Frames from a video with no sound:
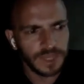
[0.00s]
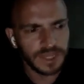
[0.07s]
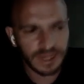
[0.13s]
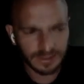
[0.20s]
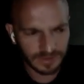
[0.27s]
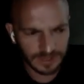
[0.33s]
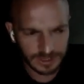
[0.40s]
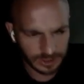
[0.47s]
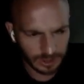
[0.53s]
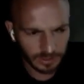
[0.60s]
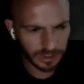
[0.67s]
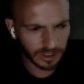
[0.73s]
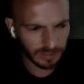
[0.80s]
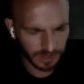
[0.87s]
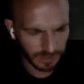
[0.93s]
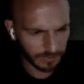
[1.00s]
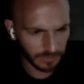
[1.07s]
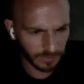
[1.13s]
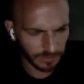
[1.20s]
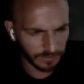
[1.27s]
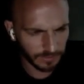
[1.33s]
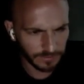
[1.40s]
And I think so many
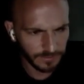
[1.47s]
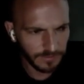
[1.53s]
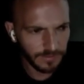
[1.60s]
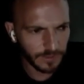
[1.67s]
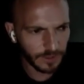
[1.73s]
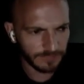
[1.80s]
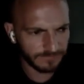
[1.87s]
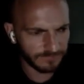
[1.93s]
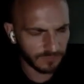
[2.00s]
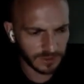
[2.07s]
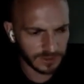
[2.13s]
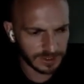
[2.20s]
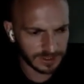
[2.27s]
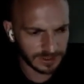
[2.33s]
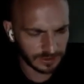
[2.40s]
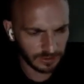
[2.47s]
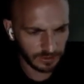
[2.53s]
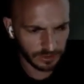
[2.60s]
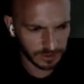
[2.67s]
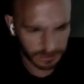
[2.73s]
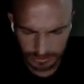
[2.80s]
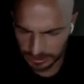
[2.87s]
people are forced
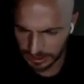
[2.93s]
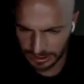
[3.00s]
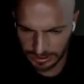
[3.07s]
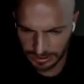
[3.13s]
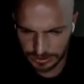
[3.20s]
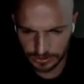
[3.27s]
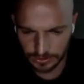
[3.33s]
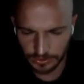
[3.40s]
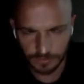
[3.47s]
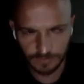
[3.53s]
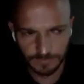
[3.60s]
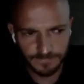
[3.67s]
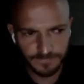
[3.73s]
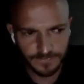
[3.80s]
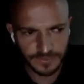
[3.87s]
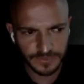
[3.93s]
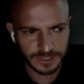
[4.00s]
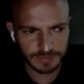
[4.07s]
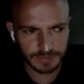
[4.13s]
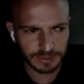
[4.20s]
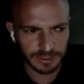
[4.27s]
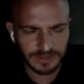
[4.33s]
culturally into
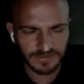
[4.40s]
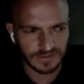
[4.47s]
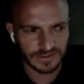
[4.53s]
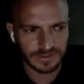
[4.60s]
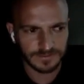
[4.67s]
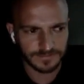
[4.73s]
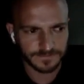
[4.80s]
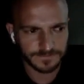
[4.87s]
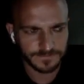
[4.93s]
these beliefs.